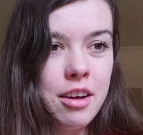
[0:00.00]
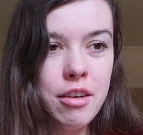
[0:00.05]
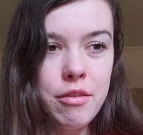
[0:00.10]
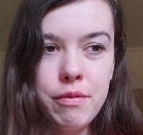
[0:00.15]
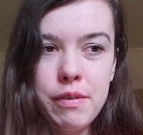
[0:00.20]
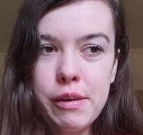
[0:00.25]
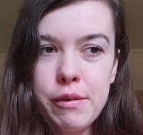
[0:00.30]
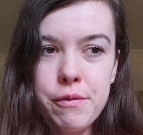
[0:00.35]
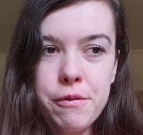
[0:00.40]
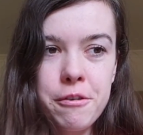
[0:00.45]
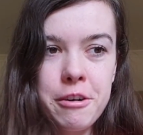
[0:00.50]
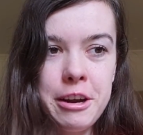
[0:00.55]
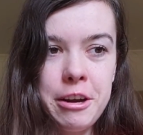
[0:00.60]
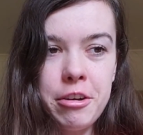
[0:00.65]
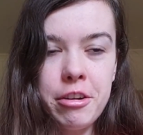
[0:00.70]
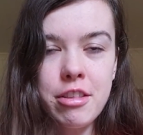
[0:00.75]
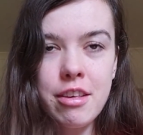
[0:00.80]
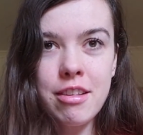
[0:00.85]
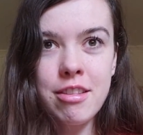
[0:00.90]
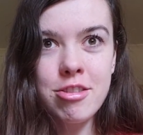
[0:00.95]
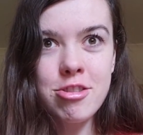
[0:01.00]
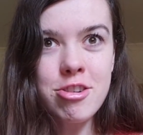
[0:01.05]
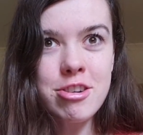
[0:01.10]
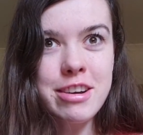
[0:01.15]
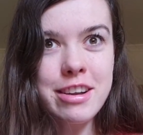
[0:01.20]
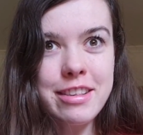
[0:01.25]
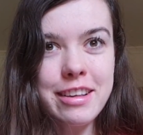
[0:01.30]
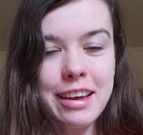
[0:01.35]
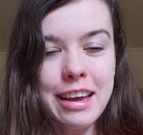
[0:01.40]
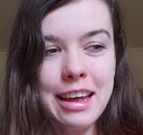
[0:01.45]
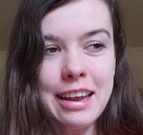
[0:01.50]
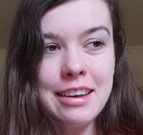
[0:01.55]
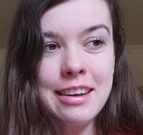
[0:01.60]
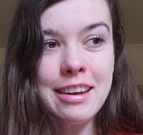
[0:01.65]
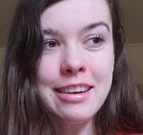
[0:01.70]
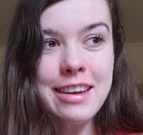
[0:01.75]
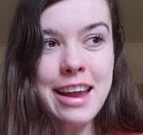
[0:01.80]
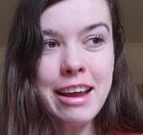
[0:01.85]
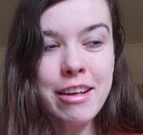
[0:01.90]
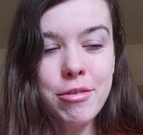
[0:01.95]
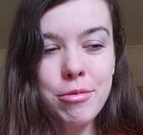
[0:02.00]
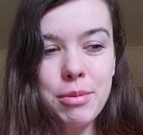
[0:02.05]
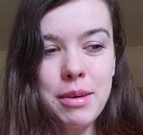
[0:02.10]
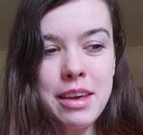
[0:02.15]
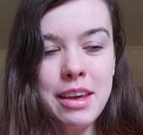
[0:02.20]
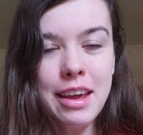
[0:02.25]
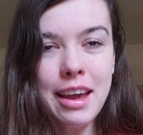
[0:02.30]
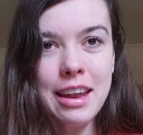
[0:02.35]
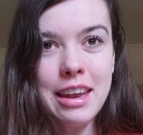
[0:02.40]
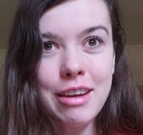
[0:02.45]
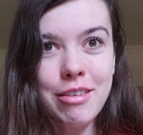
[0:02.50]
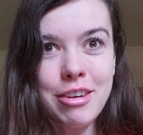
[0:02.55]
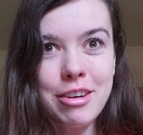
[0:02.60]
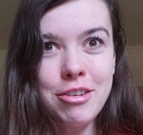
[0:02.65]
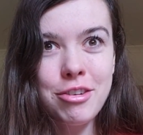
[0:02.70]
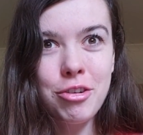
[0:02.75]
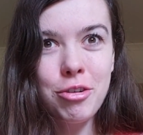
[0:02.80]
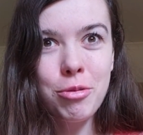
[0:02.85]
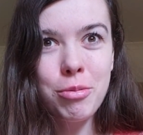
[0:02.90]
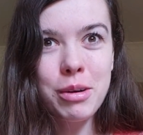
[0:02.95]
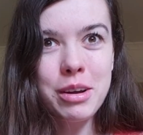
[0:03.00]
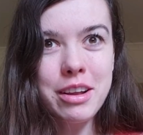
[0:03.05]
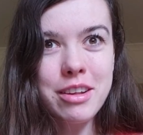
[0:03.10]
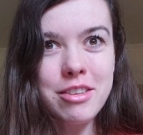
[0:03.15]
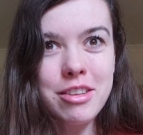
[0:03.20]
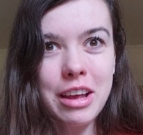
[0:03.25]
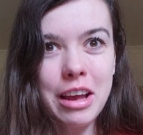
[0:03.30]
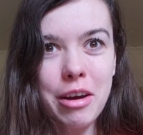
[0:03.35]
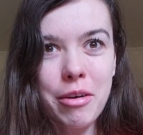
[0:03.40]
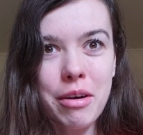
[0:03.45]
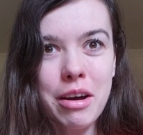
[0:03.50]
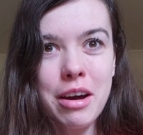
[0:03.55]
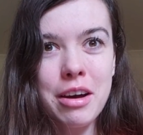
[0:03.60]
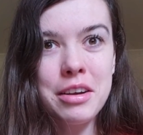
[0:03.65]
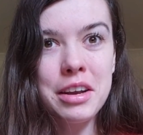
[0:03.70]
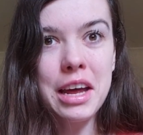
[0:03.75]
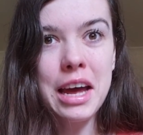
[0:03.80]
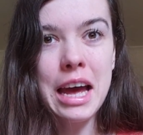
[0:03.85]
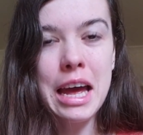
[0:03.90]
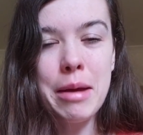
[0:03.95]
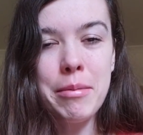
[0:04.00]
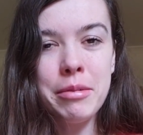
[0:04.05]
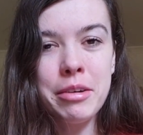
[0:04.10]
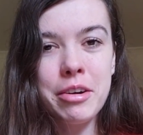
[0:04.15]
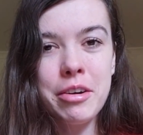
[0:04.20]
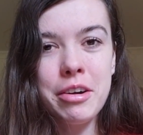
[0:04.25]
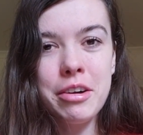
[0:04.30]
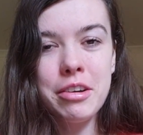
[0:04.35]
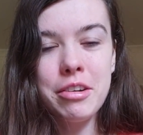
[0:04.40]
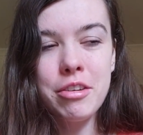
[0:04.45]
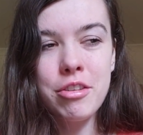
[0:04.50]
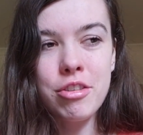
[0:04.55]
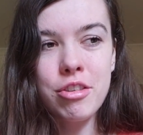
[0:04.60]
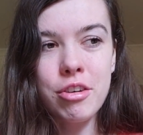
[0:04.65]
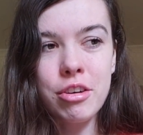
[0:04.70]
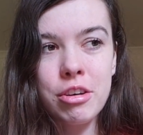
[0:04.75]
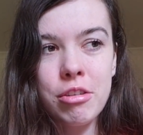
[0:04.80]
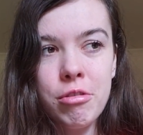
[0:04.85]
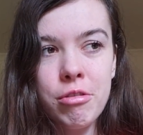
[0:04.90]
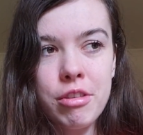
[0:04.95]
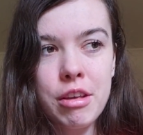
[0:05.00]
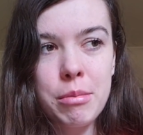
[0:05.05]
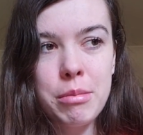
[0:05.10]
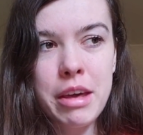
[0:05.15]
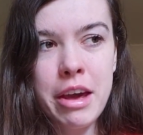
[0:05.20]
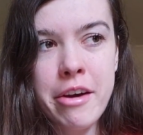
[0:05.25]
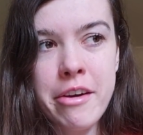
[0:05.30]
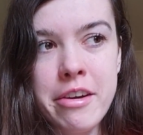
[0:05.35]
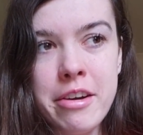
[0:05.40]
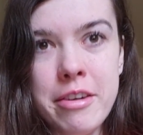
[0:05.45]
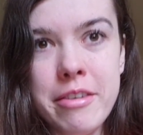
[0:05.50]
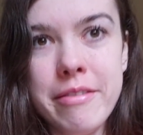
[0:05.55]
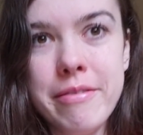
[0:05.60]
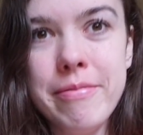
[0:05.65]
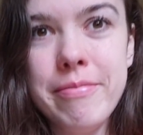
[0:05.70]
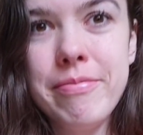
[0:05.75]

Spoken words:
feel free to just join us again next week, and if you do want to stick around, I'm going to show you some yarn.